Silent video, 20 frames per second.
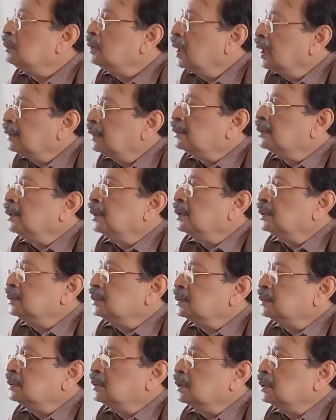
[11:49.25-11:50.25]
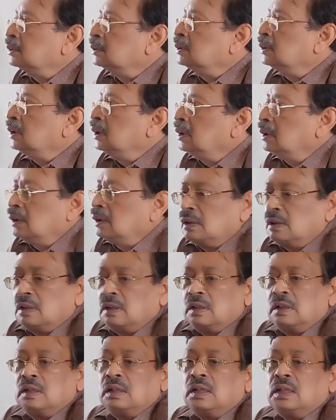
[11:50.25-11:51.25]
that will also cause the
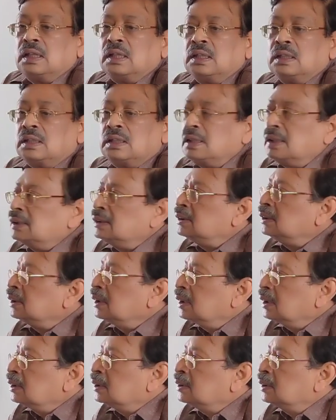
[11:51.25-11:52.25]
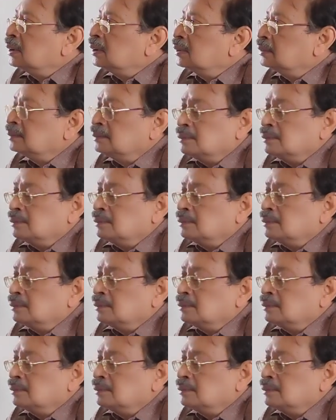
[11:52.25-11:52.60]
increased secretion.